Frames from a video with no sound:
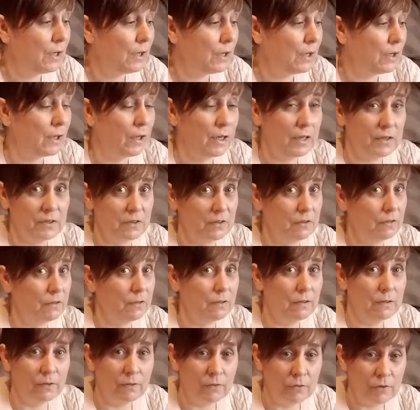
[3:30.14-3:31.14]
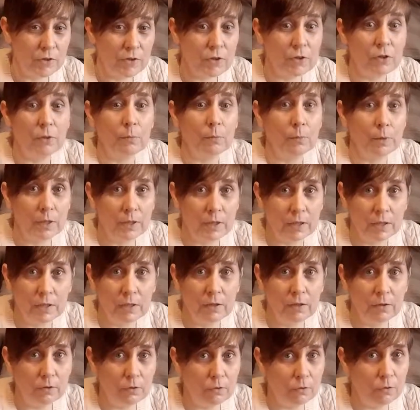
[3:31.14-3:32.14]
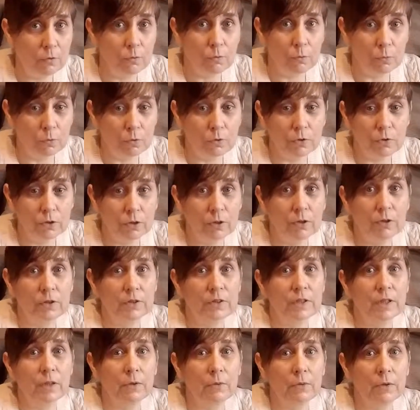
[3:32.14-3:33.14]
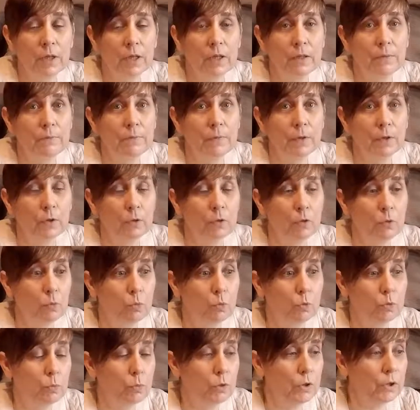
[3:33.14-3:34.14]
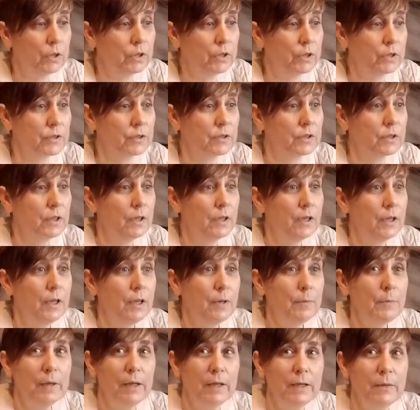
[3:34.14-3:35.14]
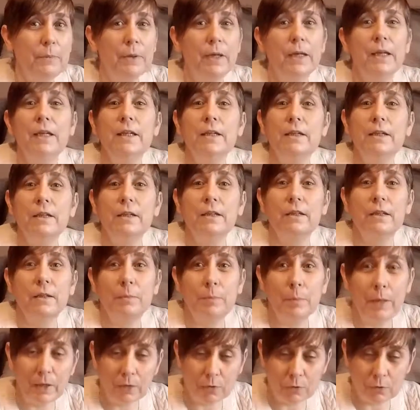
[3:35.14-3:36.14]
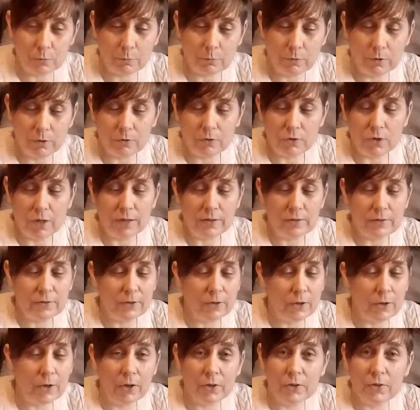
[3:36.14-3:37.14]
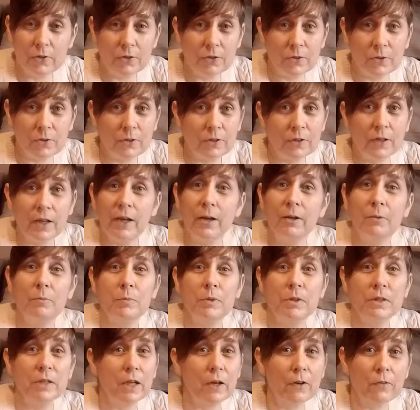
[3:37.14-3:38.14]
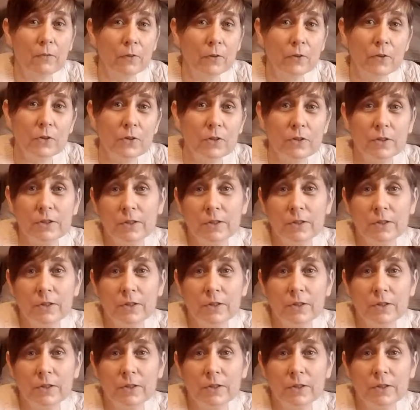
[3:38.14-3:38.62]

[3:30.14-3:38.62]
there is so many good wood turners out there and good woodworkers. But anyway, he did the pencil project, so I just couldn't help myself. I